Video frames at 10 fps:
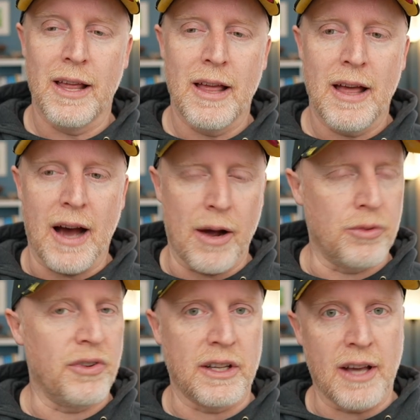I
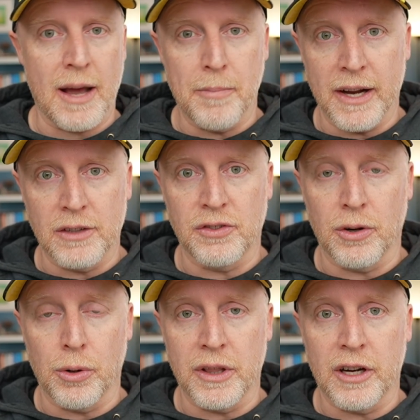always like to add
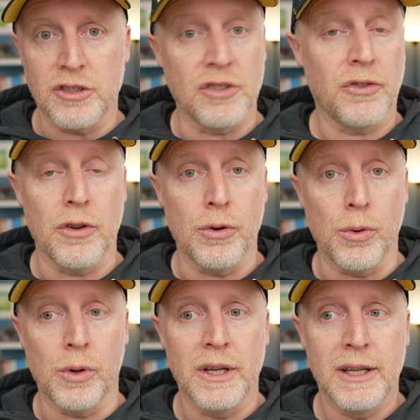-0 in there just
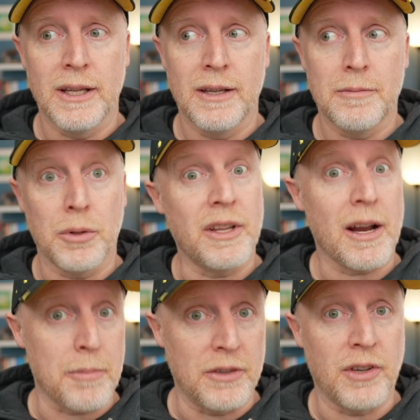to protect
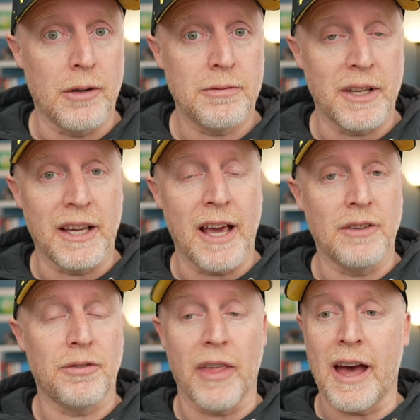myself in
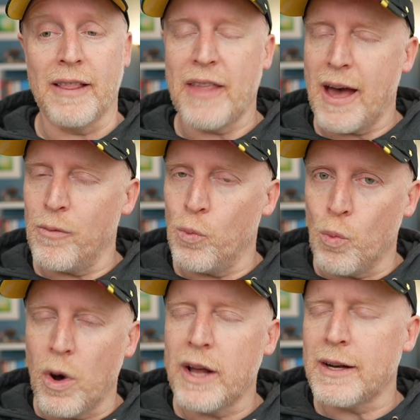case that
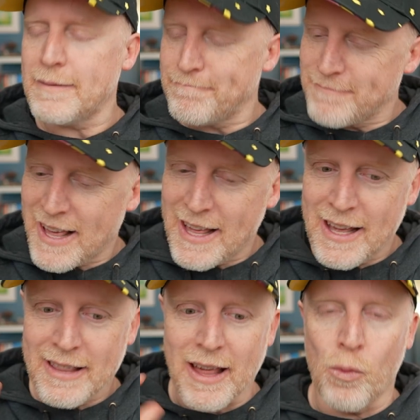one
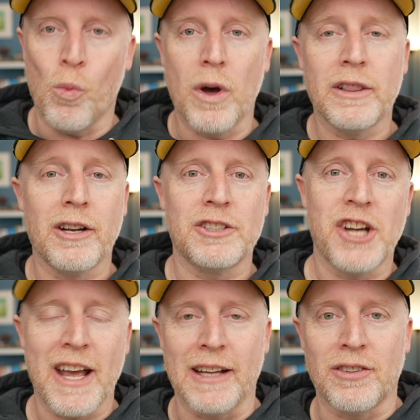little
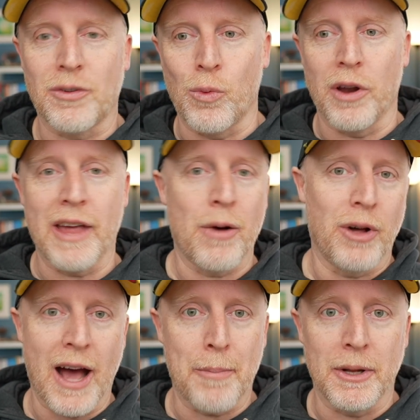chance where that will
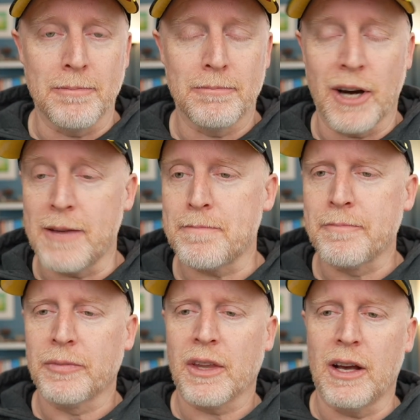happen, right?
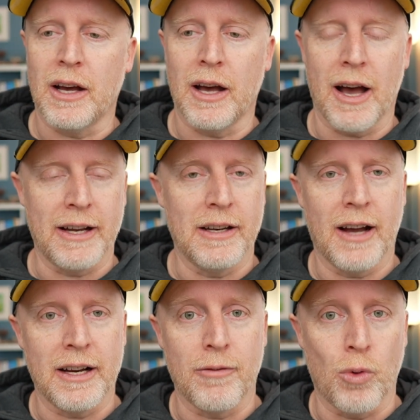I
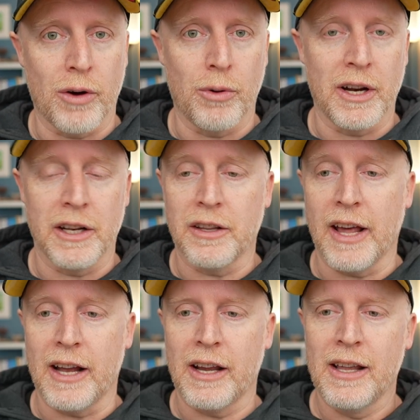never want to run into
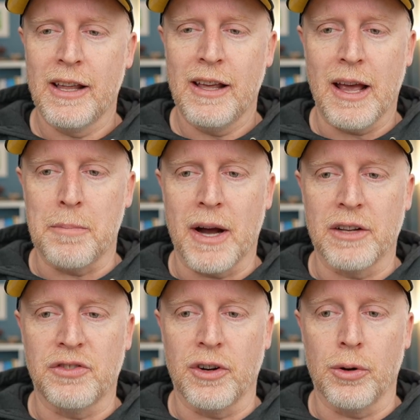that. And
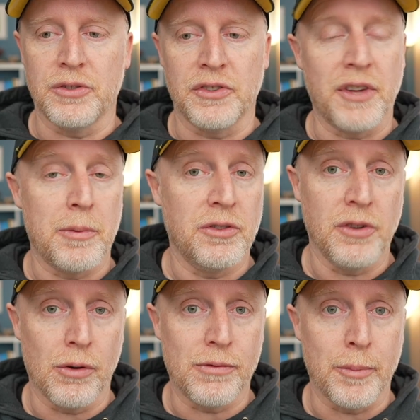-0 is the same as
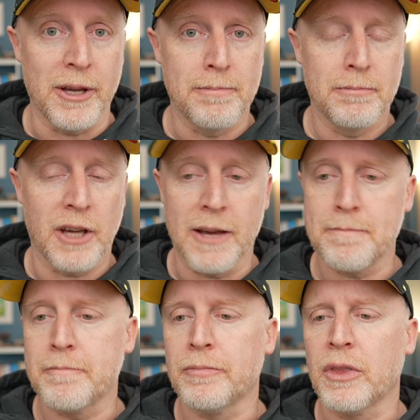0 for me, okay?
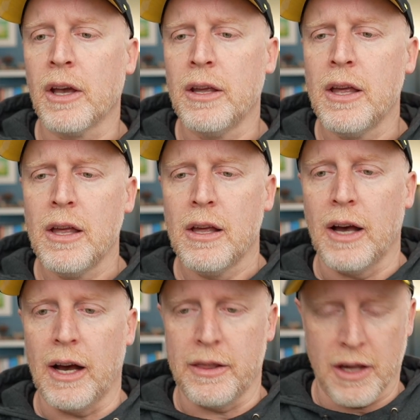
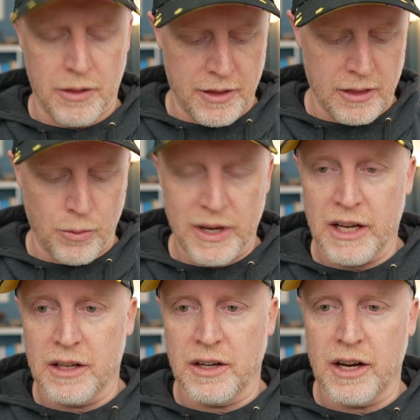The other thing that we need
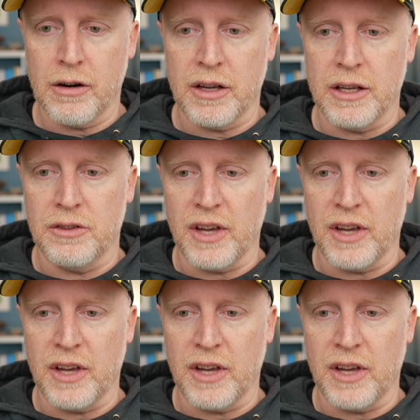in here is a